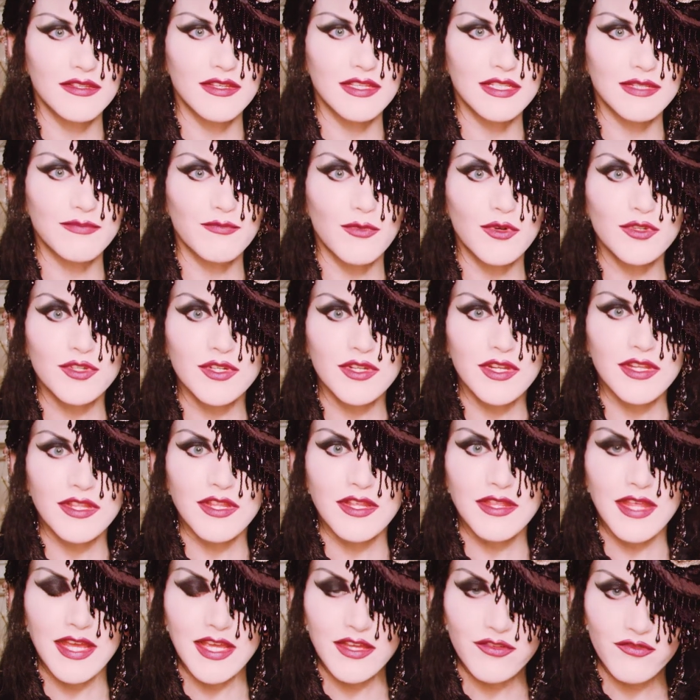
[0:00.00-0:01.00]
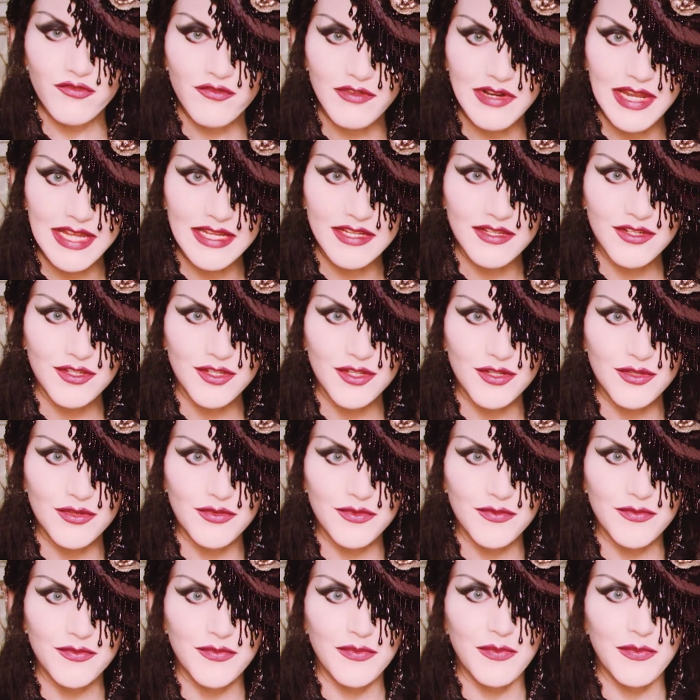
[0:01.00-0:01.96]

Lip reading: that's modern and that they can relate to,